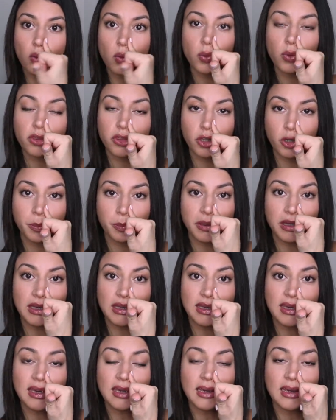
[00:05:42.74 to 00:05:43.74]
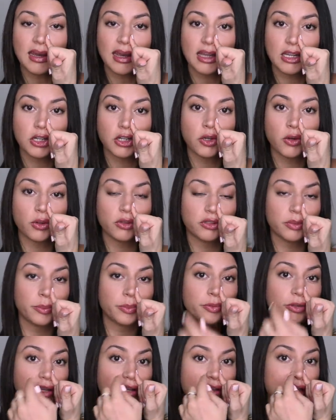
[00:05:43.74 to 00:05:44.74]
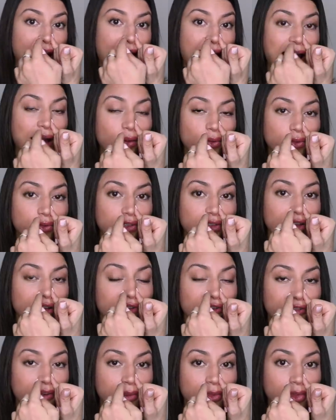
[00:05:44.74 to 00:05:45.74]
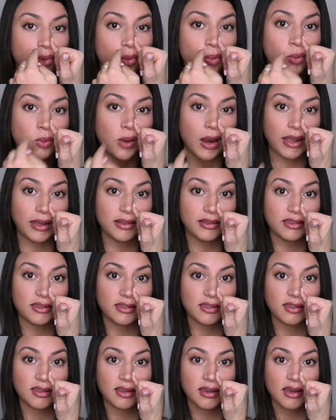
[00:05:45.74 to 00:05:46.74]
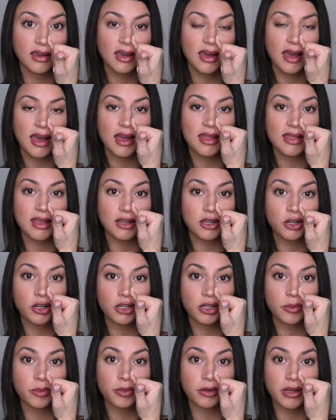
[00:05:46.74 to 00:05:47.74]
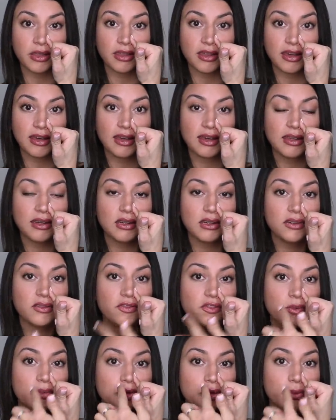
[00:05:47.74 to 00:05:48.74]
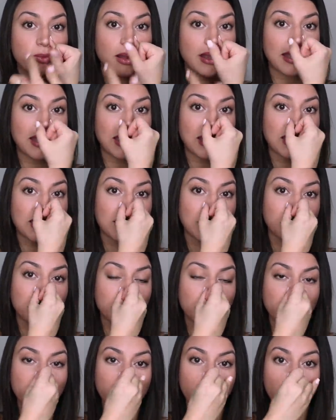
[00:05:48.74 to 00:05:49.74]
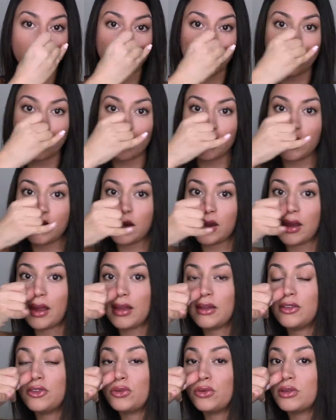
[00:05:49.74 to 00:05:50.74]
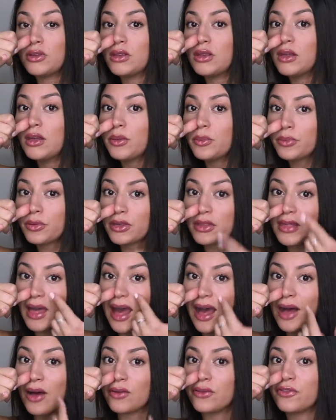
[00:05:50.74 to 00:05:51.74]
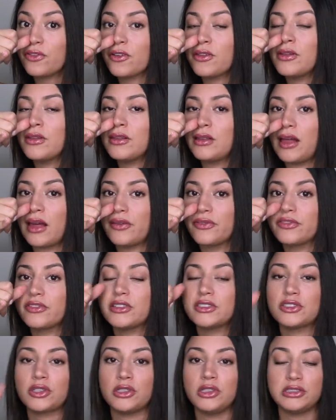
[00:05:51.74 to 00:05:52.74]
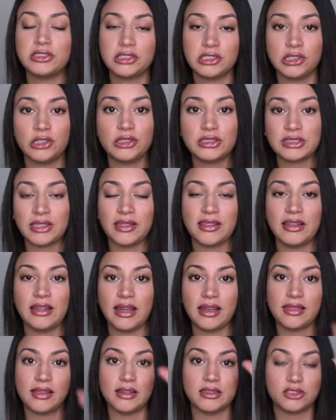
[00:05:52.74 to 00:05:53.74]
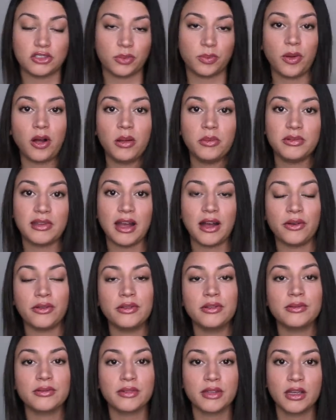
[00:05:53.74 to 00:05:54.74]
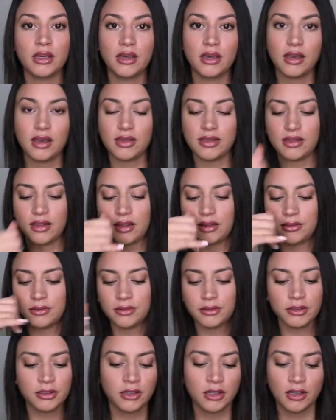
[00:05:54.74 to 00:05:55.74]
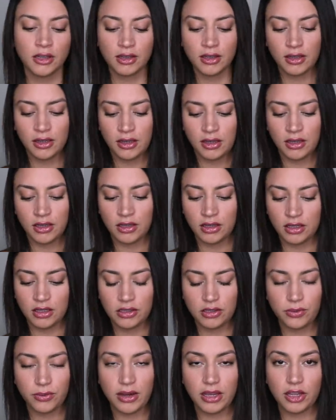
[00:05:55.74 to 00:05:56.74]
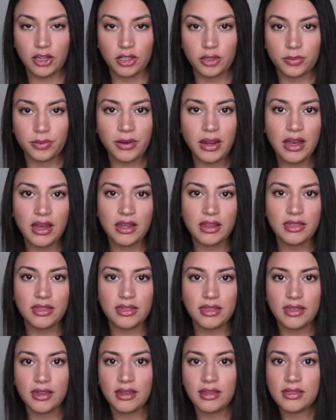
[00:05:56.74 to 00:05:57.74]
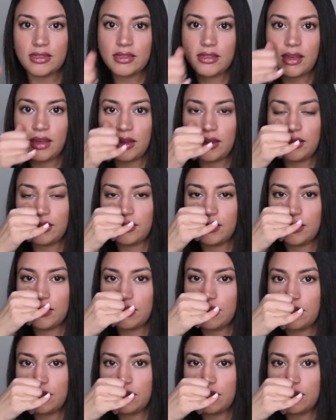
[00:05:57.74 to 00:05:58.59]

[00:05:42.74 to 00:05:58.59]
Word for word: with your pinky, and you're going to breathe out from the right, and then you're going to breathe in from the right, and then move over and breathe out from the left. So it looks something like this. So palm down, and then a regular breath, and then